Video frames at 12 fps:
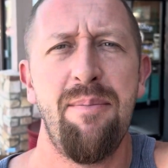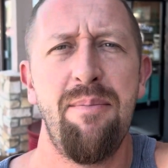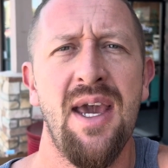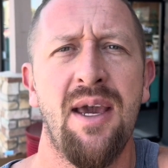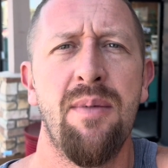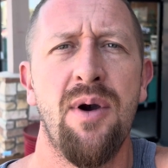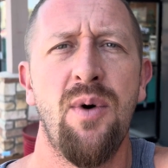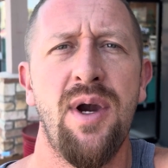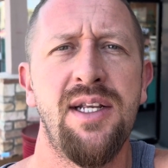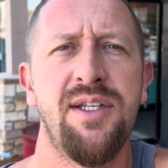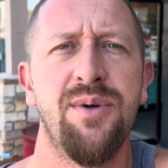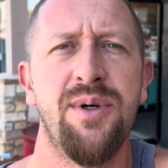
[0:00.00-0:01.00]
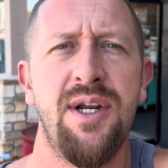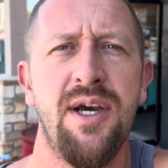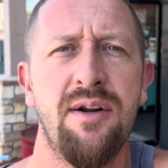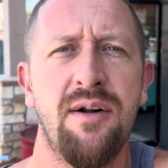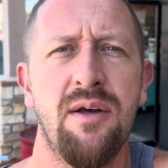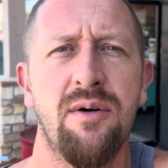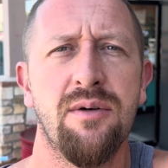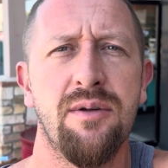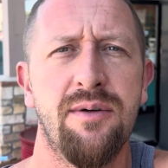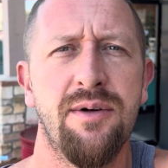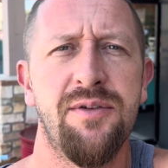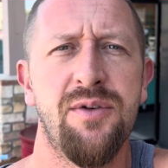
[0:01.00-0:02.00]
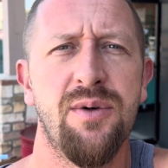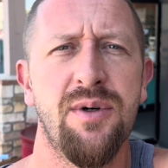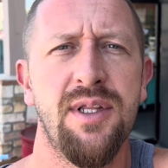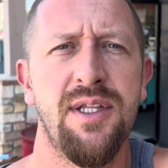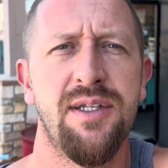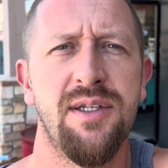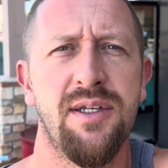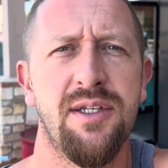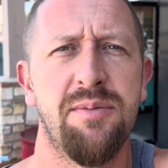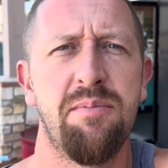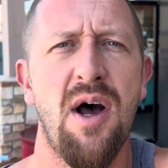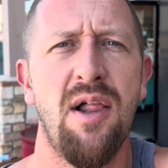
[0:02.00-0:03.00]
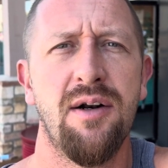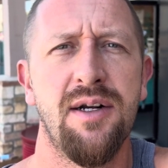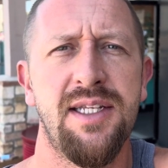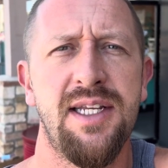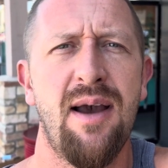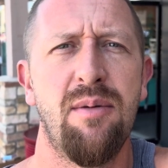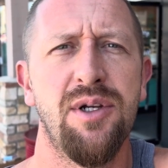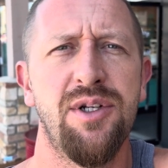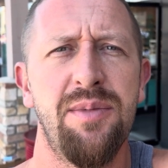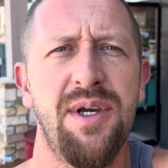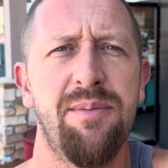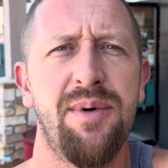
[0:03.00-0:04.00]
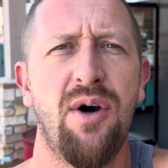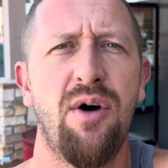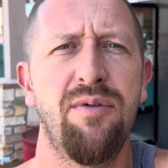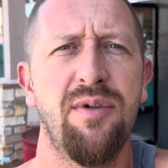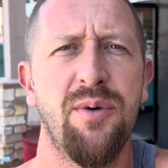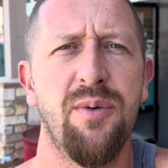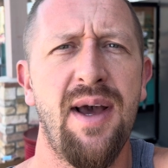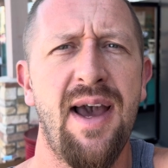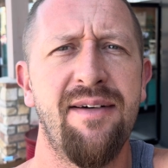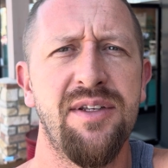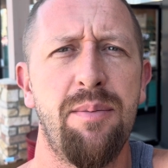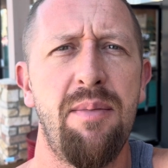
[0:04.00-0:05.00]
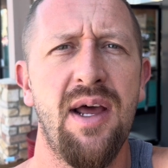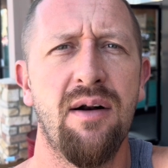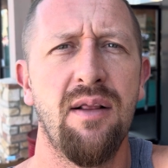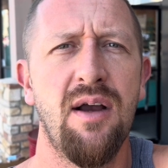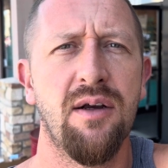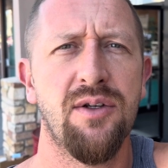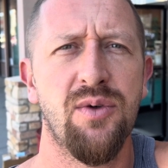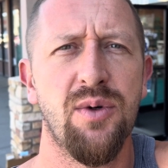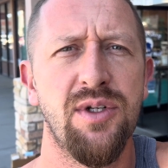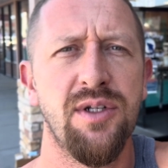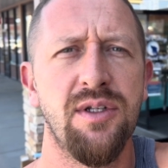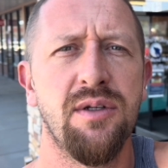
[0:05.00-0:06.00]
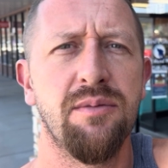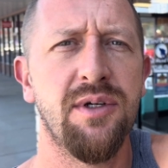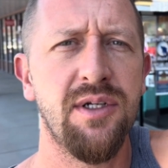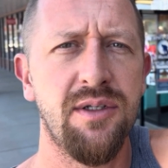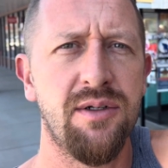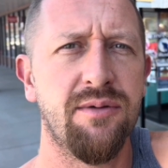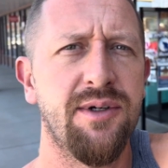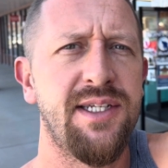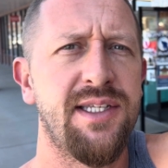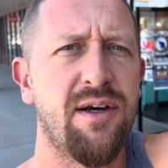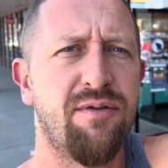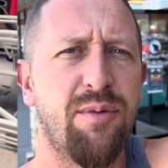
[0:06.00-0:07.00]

making my way to another local thrift store. This is a smaller establishment, but hopefully we'll have some better luck sourcing some goods to resell for